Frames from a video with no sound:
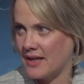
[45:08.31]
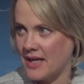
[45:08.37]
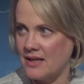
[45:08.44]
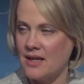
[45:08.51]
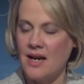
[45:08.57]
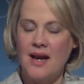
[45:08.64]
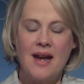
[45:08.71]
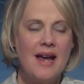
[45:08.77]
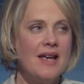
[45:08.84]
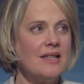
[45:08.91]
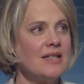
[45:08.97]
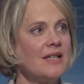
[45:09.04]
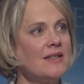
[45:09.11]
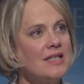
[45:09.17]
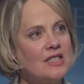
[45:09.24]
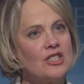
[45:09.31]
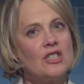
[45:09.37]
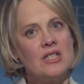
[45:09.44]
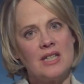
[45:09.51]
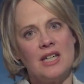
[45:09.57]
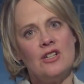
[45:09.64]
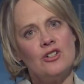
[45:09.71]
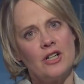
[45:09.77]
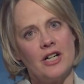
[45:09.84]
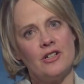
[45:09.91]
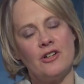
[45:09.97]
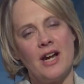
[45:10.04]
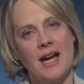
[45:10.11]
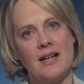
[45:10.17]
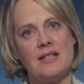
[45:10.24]
that. That this
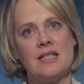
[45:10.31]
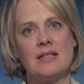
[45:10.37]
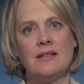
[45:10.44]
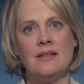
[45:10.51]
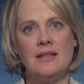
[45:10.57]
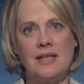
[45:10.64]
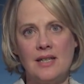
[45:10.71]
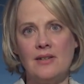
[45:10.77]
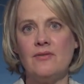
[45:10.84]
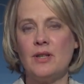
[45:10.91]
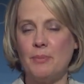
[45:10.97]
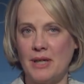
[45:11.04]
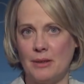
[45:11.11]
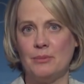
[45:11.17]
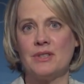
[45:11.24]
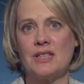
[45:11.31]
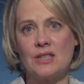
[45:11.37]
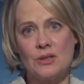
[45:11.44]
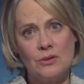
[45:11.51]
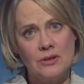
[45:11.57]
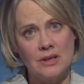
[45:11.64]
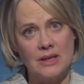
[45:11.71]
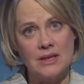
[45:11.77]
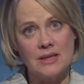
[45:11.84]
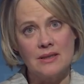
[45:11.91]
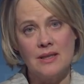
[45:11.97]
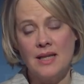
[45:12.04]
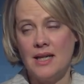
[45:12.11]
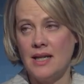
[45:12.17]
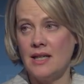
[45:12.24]
kindergartner had to leave the public schools.
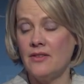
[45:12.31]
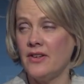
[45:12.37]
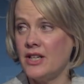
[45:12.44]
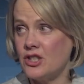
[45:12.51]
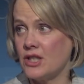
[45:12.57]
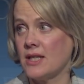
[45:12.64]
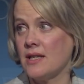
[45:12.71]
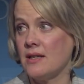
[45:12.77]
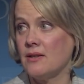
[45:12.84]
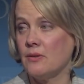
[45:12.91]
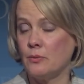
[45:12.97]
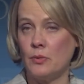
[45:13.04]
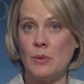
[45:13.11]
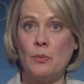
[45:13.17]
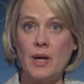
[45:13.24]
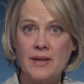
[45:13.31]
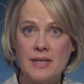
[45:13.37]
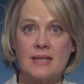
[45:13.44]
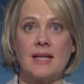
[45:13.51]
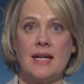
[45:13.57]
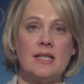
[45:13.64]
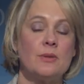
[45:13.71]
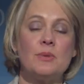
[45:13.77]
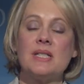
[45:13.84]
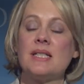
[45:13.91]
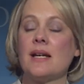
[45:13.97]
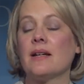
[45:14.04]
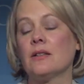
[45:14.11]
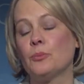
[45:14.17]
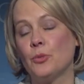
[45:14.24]
And eventually, we won this case. It was
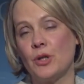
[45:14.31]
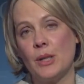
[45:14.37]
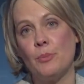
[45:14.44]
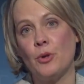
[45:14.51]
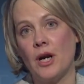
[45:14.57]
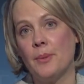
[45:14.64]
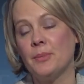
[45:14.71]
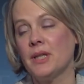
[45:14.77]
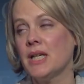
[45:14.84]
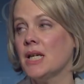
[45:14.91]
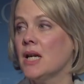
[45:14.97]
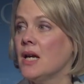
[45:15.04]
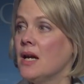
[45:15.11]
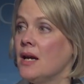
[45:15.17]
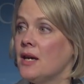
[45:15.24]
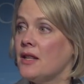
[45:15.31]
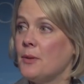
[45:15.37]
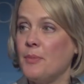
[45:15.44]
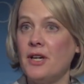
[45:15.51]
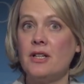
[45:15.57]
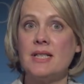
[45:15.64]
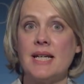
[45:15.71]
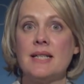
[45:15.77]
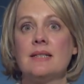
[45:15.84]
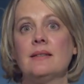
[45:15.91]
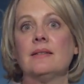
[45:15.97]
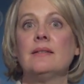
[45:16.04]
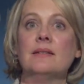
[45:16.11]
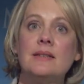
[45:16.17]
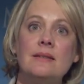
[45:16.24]
settled pretty promptly. The parents had
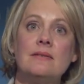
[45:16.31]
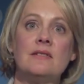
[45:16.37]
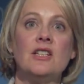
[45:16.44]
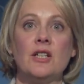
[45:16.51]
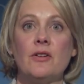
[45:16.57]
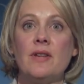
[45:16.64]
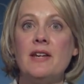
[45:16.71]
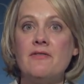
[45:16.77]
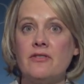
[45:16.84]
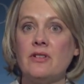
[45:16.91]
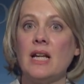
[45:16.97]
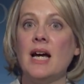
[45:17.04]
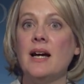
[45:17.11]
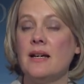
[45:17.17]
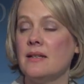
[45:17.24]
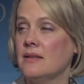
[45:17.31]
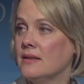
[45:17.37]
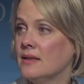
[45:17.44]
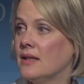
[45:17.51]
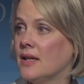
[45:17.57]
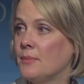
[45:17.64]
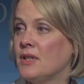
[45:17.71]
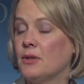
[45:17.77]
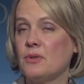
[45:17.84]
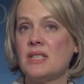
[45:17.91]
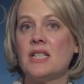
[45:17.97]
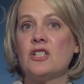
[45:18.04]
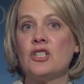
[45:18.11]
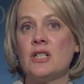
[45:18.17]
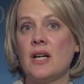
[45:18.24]
to you know, they fled. I mean, it was
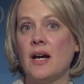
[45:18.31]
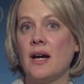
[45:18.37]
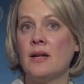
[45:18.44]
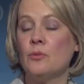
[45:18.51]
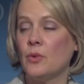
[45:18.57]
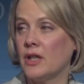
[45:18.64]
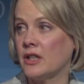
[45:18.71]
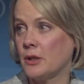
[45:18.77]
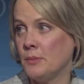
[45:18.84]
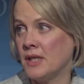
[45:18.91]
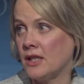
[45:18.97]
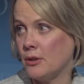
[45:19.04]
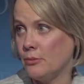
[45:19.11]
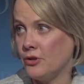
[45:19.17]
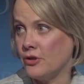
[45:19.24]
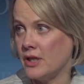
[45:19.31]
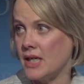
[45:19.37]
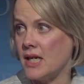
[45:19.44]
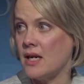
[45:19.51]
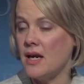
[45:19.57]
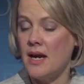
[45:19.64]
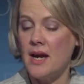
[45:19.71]
such an unwelcoming community.